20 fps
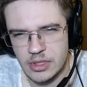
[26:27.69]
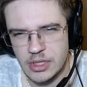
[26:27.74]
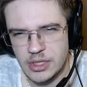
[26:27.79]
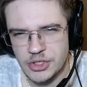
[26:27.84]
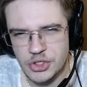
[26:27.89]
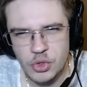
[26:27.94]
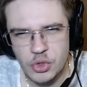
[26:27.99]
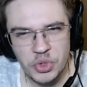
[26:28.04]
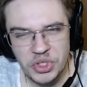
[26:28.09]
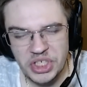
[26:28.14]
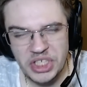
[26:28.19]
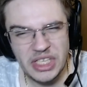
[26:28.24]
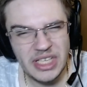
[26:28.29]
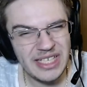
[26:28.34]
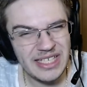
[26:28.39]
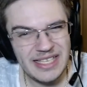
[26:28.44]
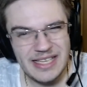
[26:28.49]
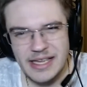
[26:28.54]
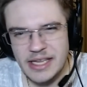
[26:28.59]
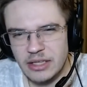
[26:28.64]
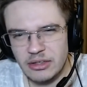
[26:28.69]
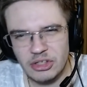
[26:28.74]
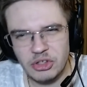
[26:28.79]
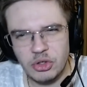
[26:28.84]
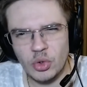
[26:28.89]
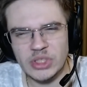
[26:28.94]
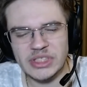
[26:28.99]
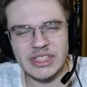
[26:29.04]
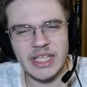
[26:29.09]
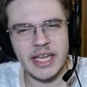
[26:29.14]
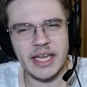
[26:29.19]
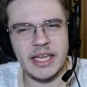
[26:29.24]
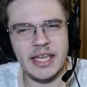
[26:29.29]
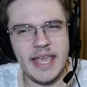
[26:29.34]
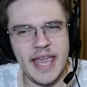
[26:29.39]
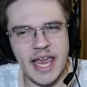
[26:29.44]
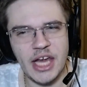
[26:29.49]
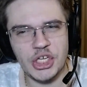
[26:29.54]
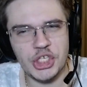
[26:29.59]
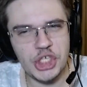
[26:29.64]
So it looks like
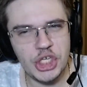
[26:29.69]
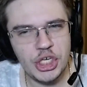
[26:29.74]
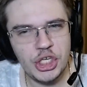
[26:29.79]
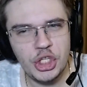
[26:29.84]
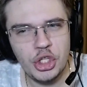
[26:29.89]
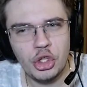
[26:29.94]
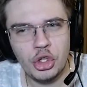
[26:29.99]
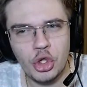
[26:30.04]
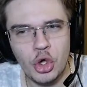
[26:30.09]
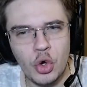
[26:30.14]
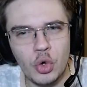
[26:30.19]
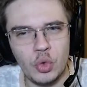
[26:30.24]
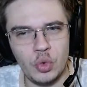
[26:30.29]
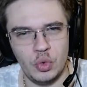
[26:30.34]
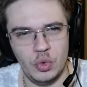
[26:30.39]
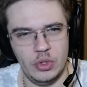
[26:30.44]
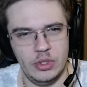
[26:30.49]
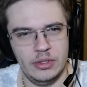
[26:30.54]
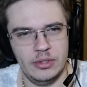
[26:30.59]
he actually know